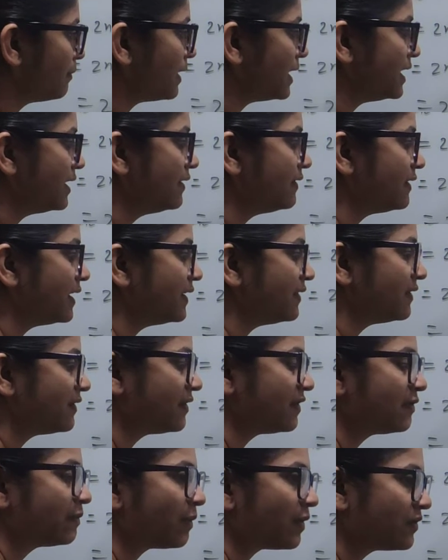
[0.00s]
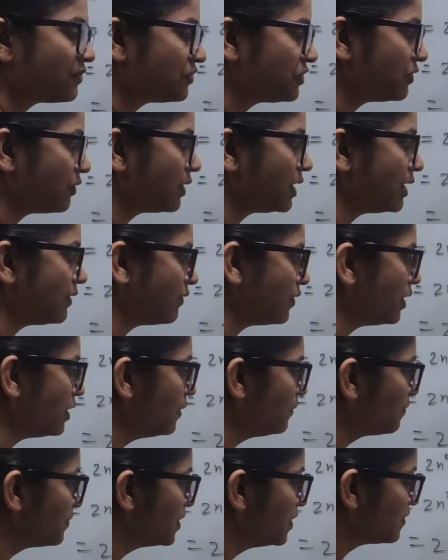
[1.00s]
Minus and this is positive only full.
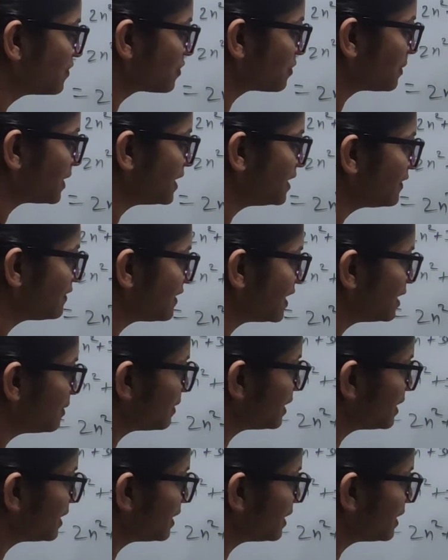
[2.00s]
So minus n